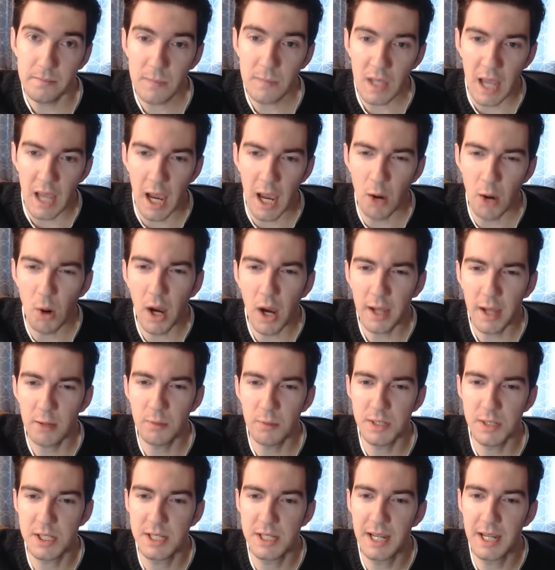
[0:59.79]
how Iowa
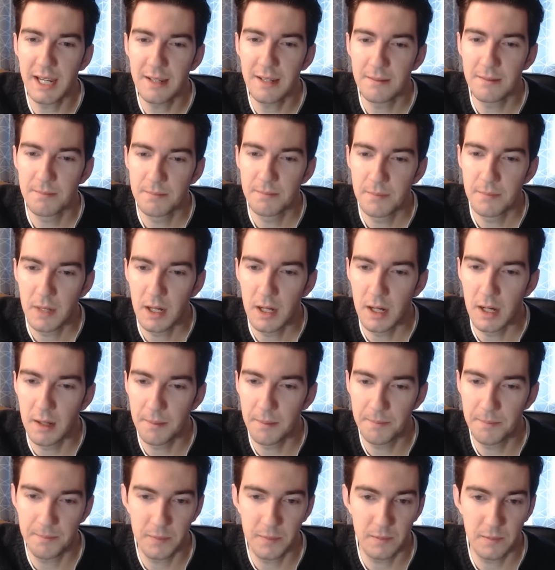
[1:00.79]
State uh,
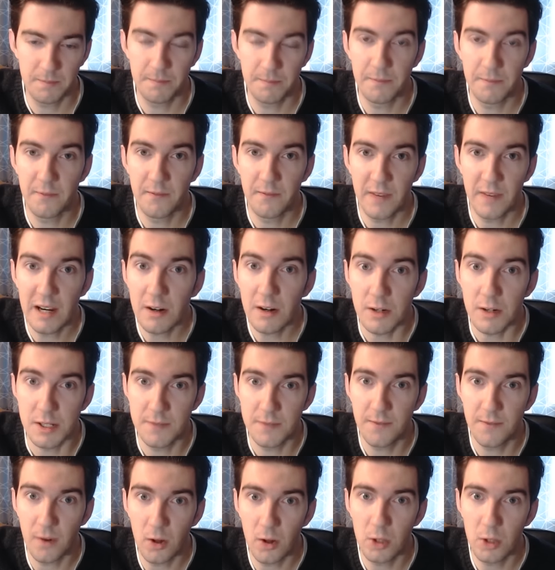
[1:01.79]
fares
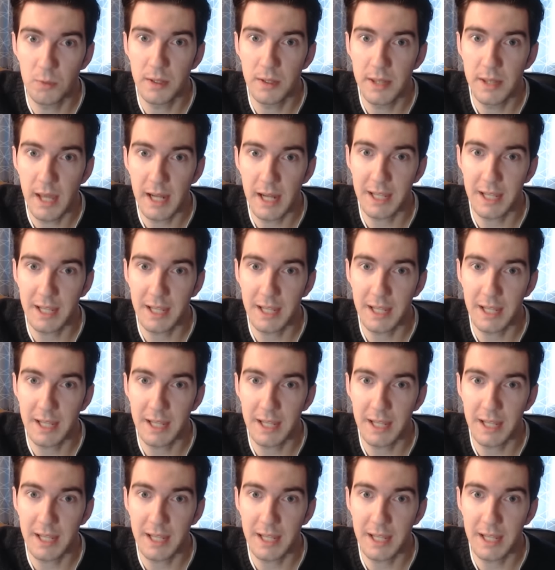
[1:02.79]
following that